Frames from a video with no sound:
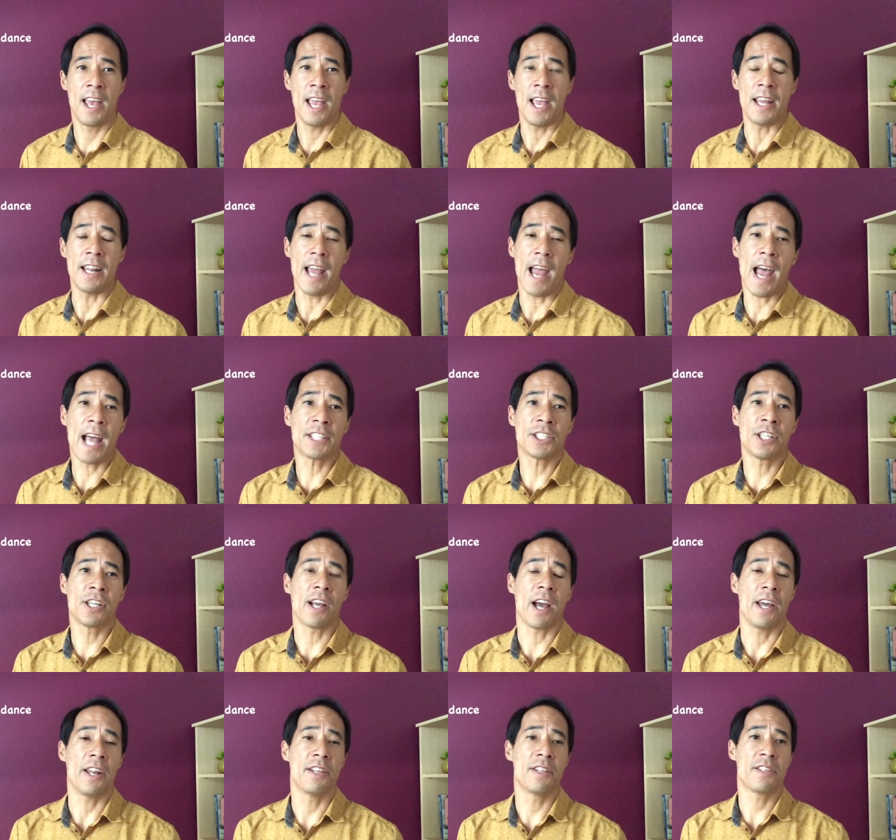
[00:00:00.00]
And action
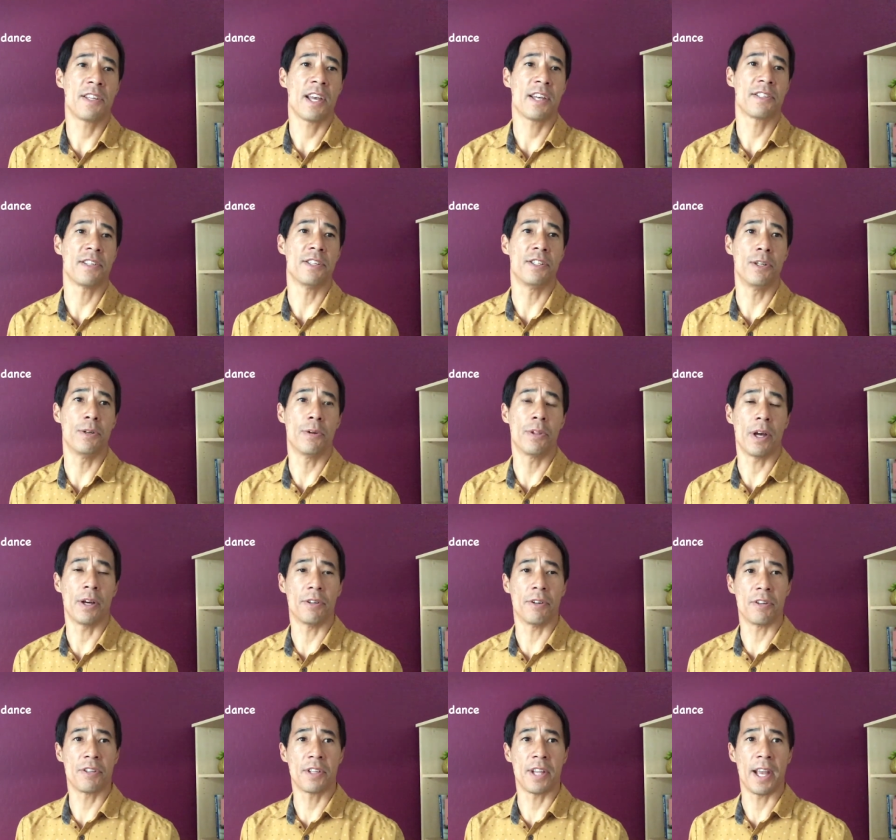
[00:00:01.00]
guidance has to do with
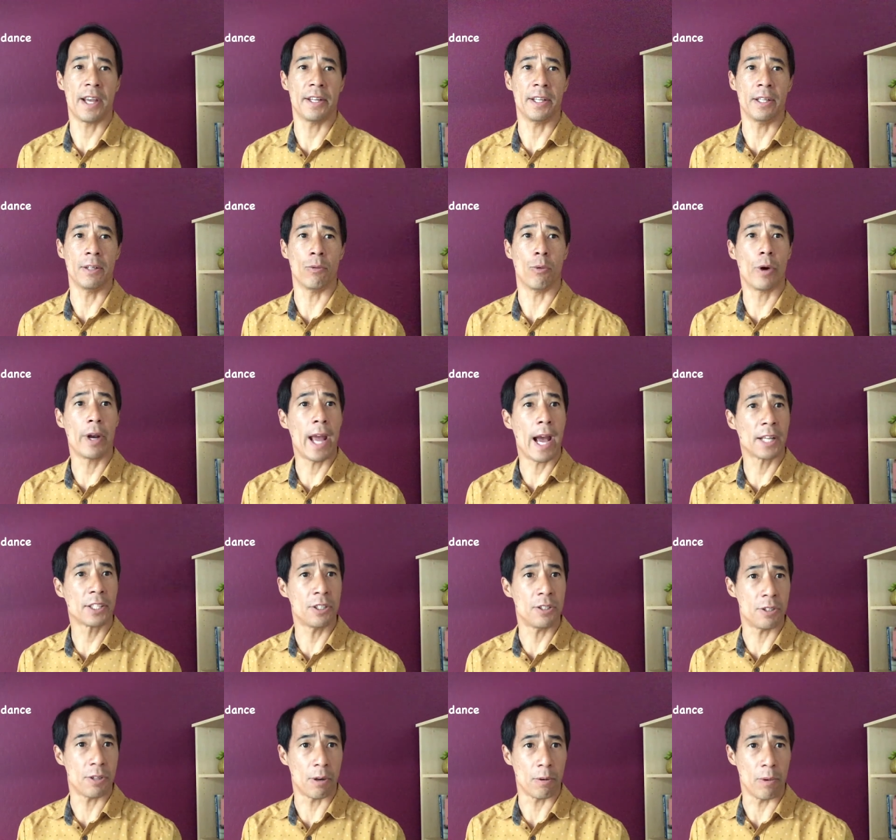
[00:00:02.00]
understanding what
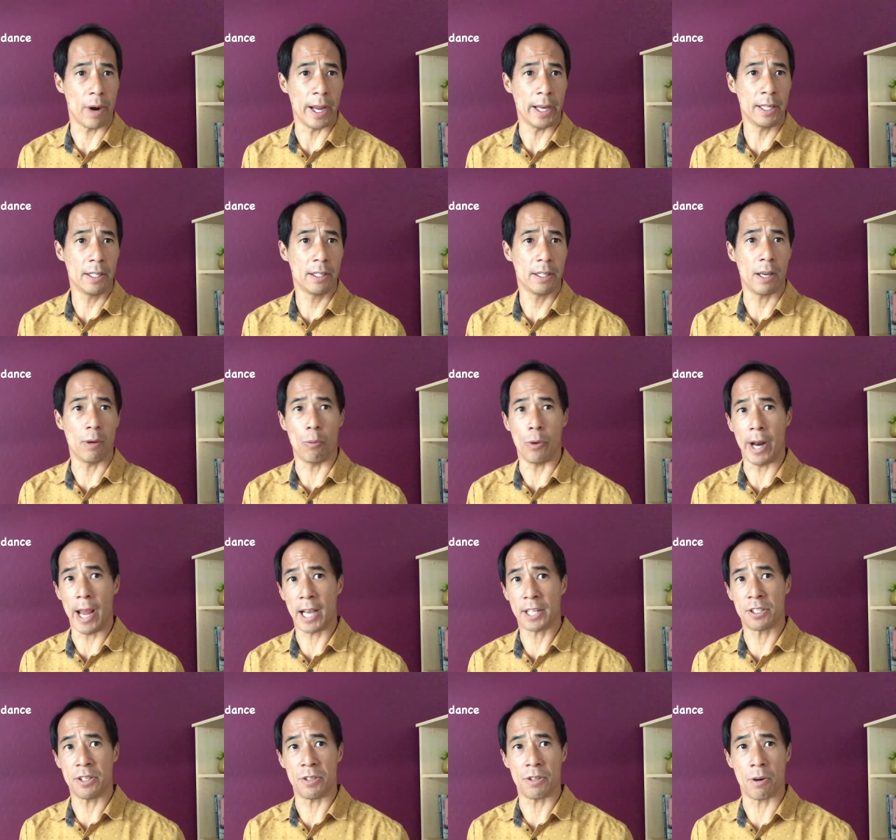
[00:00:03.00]
actions are right and what
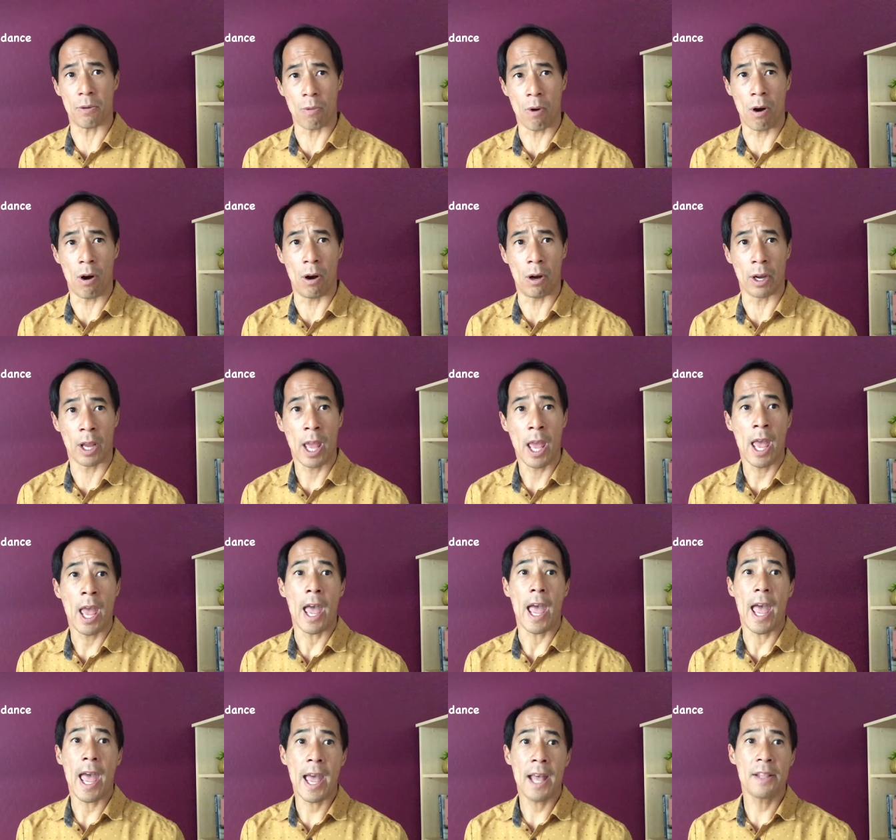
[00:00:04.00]
actions are wrong,
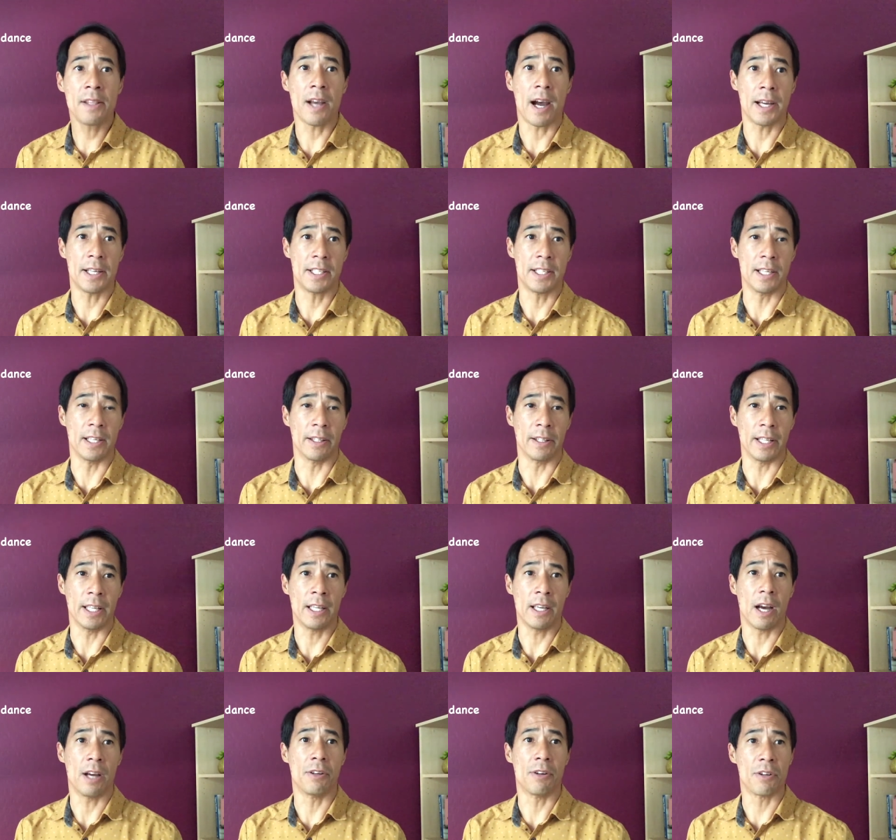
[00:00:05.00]
and
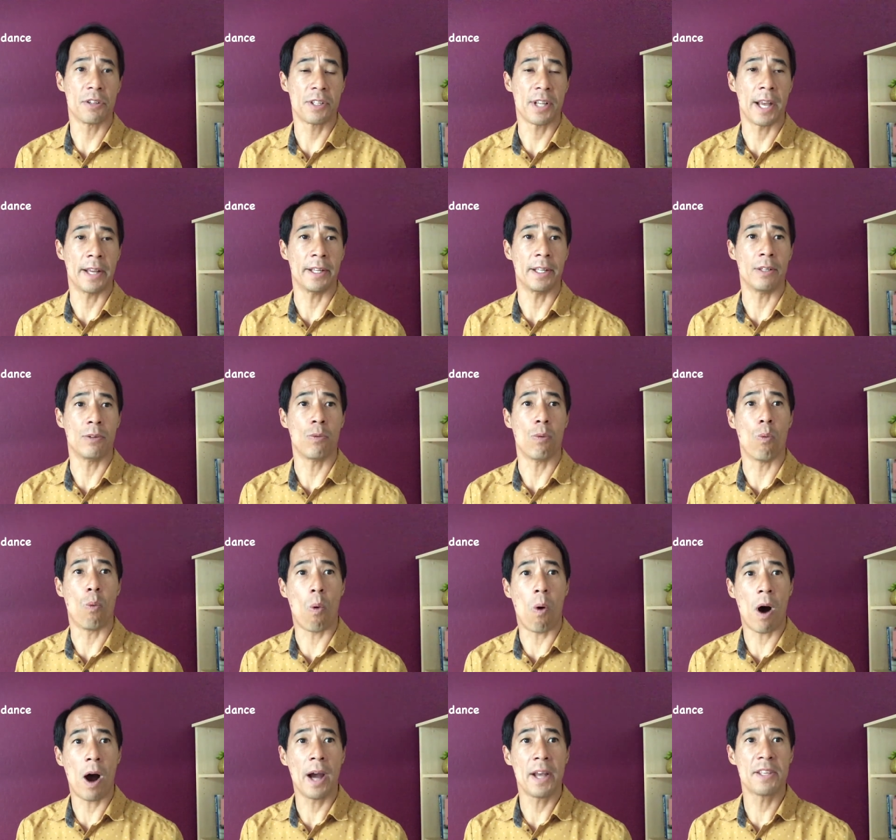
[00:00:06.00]
ideally understanding
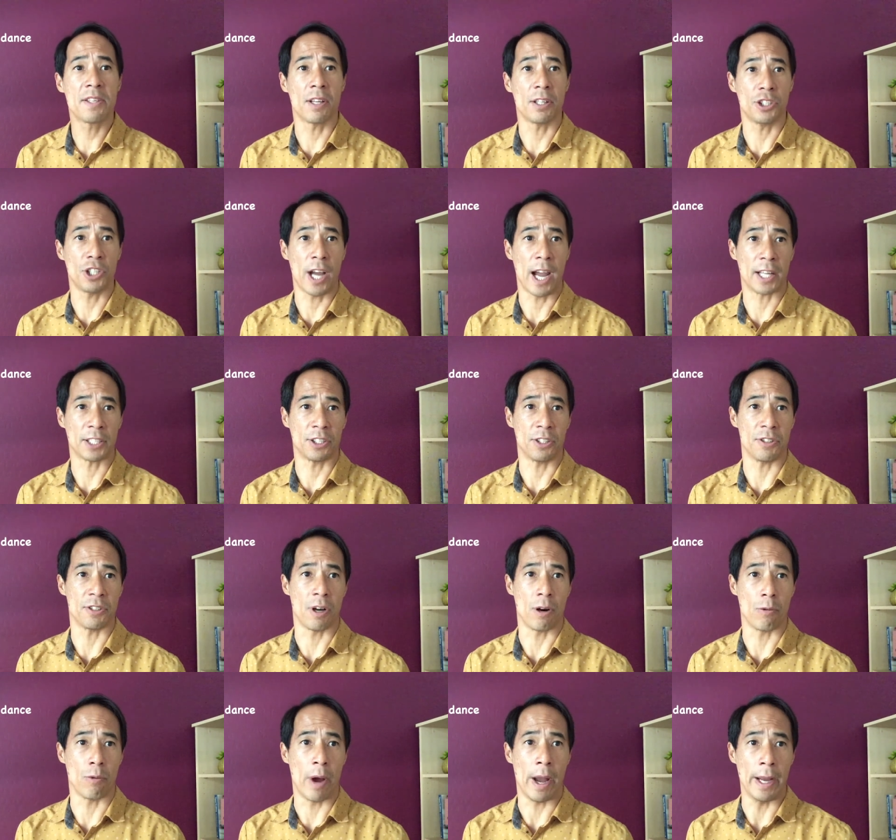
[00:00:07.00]
why such actions
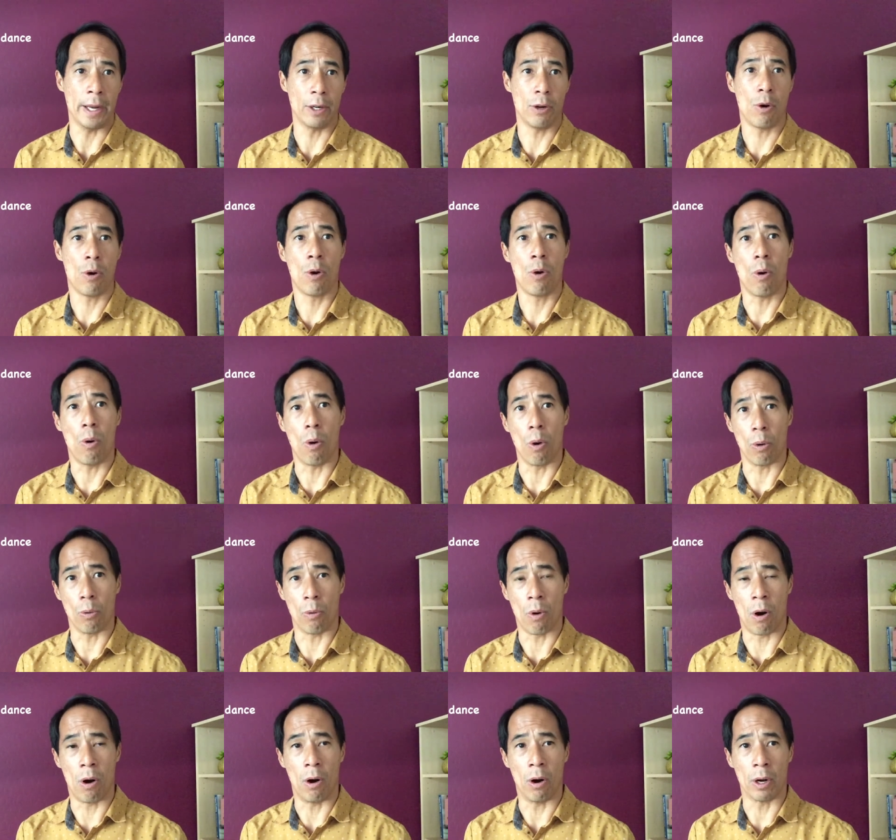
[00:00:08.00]
are right or
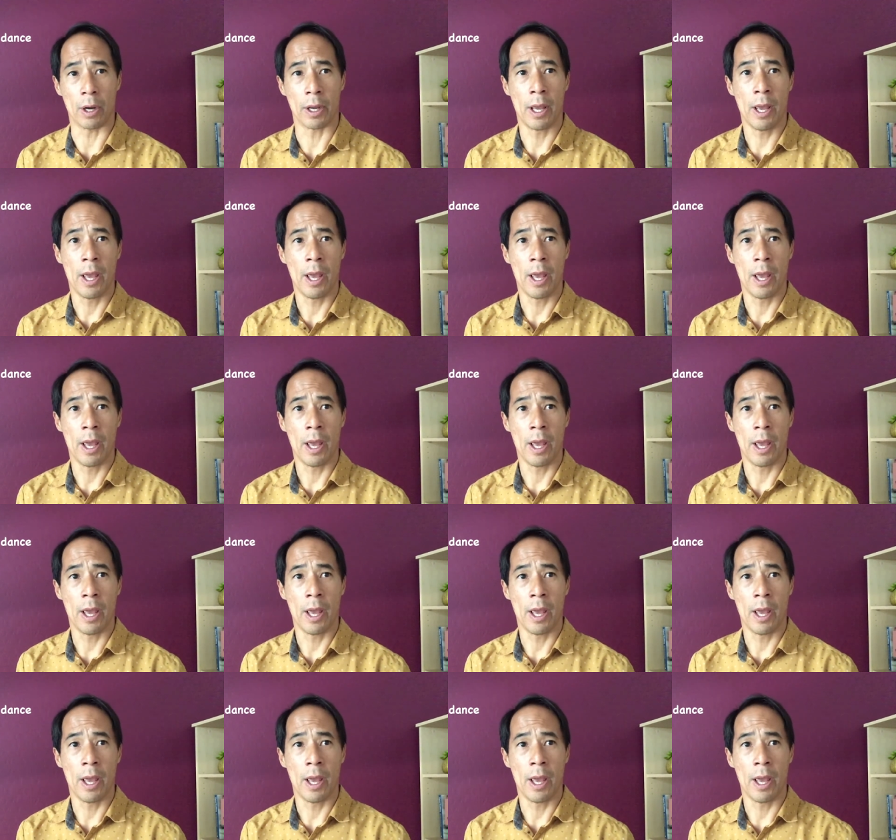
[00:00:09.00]
wrong.